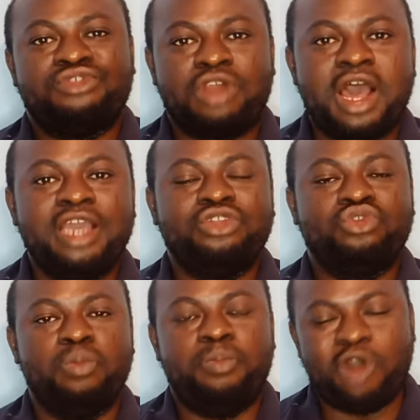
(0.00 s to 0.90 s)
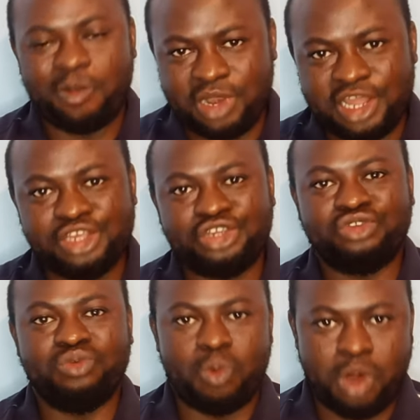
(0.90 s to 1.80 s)
try to
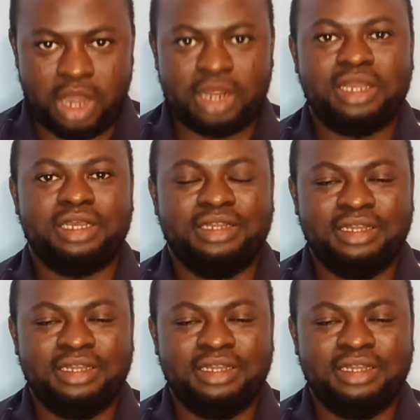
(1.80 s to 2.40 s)
publish work